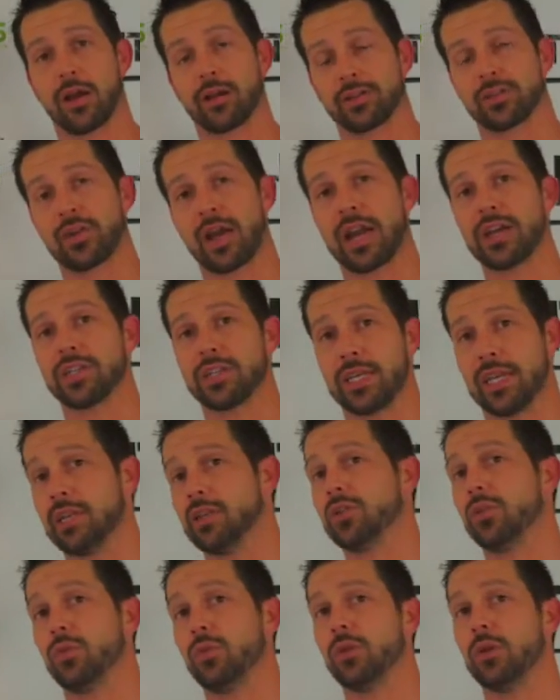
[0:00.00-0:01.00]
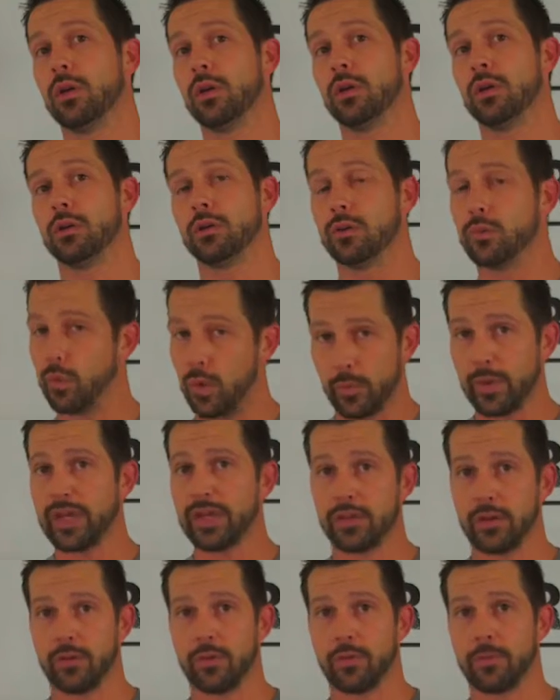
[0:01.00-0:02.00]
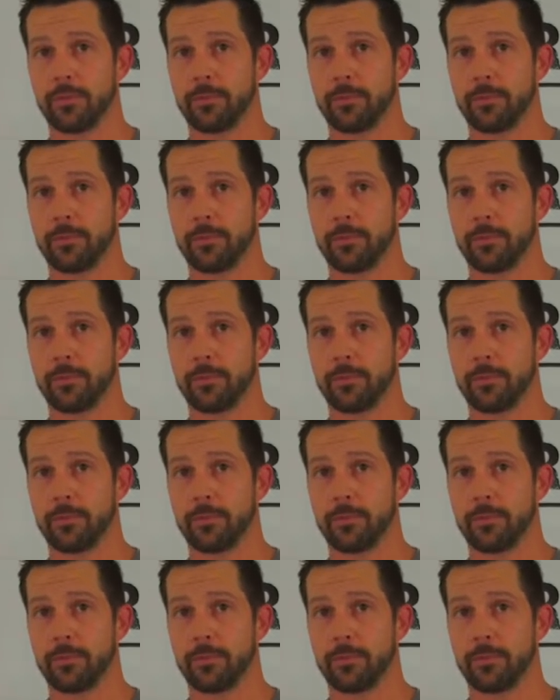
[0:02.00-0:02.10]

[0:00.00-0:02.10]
strategy into what we do.